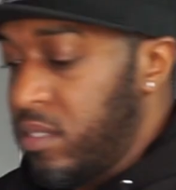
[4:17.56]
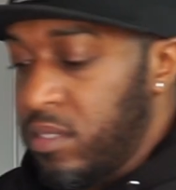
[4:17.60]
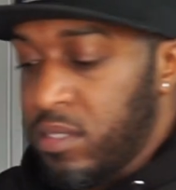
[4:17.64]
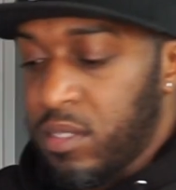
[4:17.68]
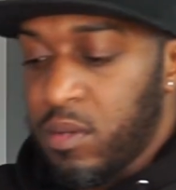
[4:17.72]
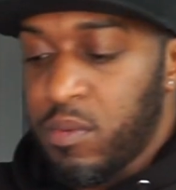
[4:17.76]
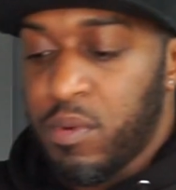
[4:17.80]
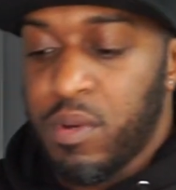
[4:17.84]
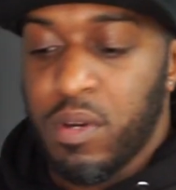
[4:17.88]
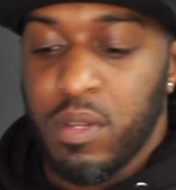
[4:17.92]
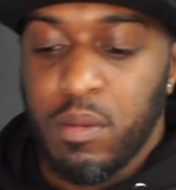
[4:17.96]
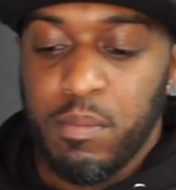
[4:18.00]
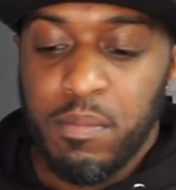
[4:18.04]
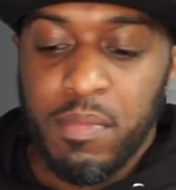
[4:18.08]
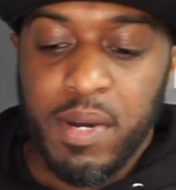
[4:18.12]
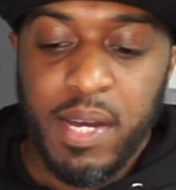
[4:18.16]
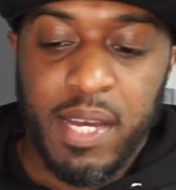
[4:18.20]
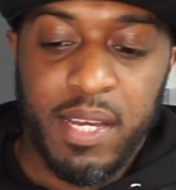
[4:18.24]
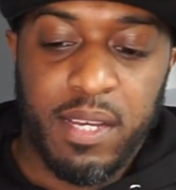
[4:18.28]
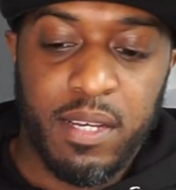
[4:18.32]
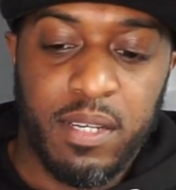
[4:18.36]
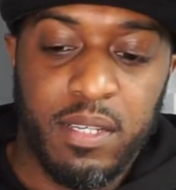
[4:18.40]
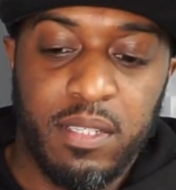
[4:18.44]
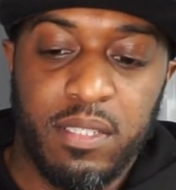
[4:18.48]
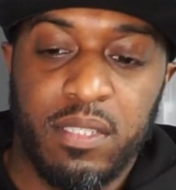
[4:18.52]
So we've got the
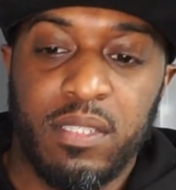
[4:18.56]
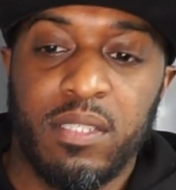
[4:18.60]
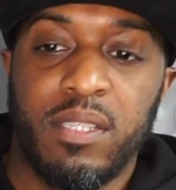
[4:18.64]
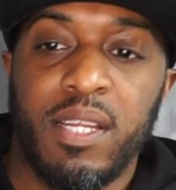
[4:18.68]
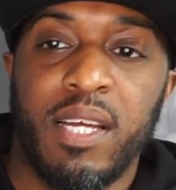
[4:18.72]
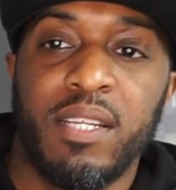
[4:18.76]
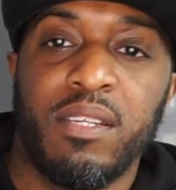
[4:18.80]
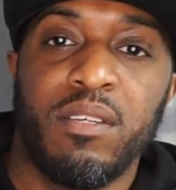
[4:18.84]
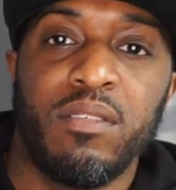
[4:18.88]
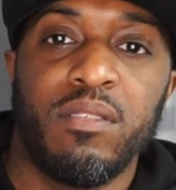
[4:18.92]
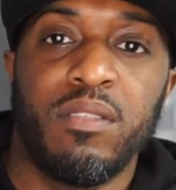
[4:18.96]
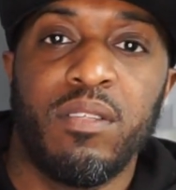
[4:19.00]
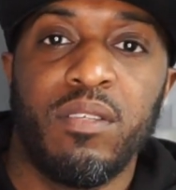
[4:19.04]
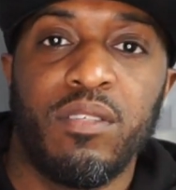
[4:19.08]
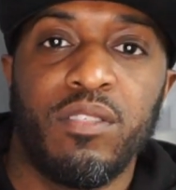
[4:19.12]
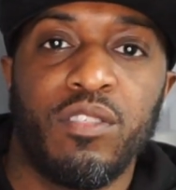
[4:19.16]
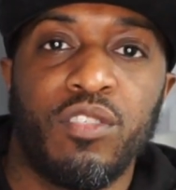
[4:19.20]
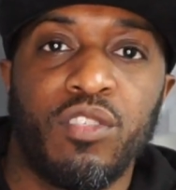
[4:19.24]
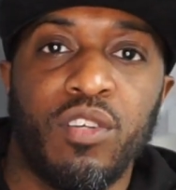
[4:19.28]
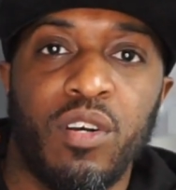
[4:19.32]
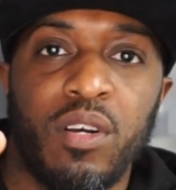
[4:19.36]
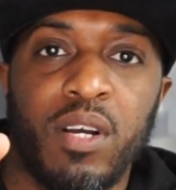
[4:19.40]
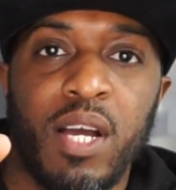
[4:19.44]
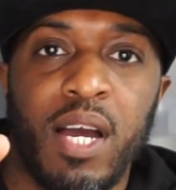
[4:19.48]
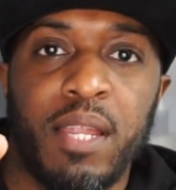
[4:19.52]
mic, standard
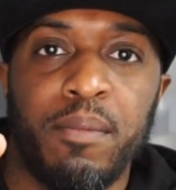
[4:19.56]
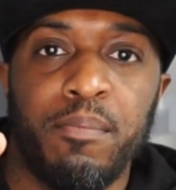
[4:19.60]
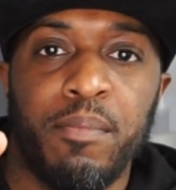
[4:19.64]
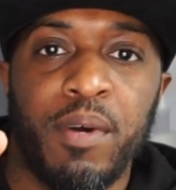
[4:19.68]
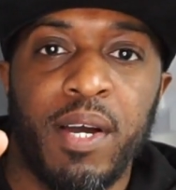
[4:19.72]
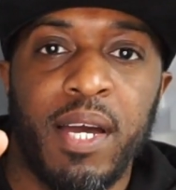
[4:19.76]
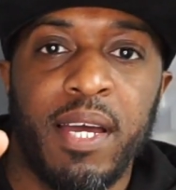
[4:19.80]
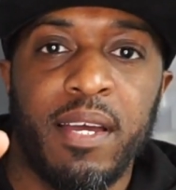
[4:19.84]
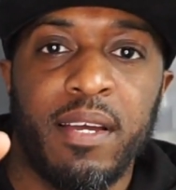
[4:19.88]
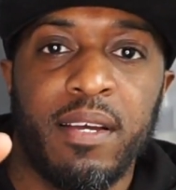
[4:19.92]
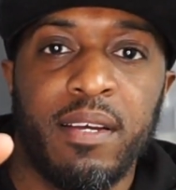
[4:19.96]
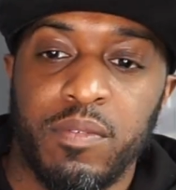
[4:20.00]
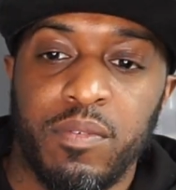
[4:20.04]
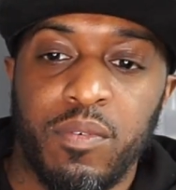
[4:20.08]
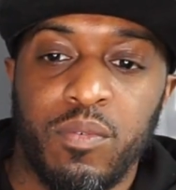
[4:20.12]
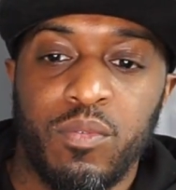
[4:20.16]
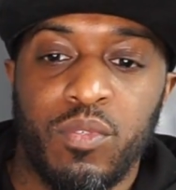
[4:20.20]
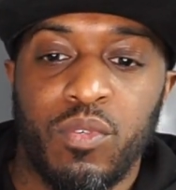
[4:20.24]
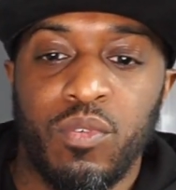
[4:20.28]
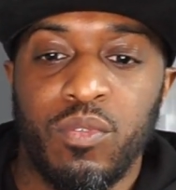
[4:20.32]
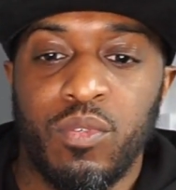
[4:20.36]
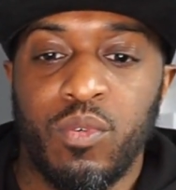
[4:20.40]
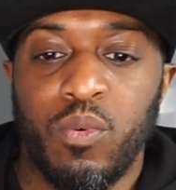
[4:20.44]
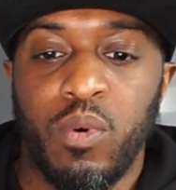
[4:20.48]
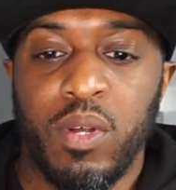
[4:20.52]
shotgun mic, feels
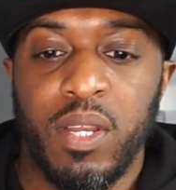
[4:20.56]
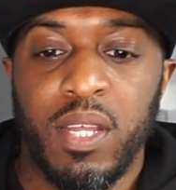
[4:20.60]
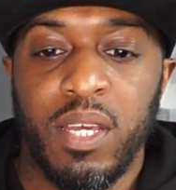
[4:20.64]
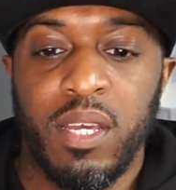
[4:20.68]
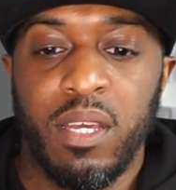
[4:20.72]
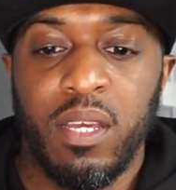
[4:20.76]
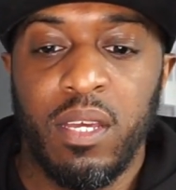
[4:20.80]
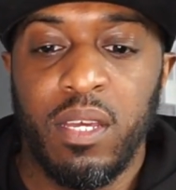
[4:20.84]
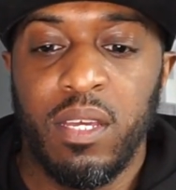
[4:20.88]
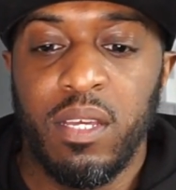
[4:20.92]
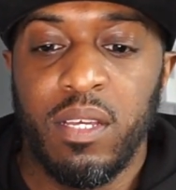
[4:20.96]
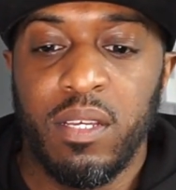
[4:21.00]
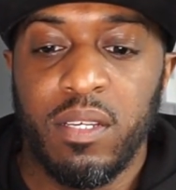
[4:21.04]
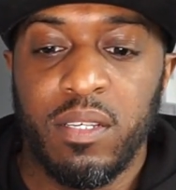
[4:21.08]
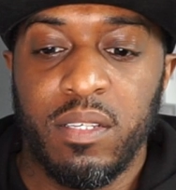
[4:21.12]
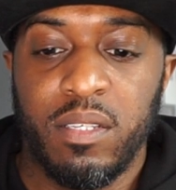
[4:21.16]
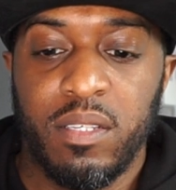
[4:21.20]
good quality,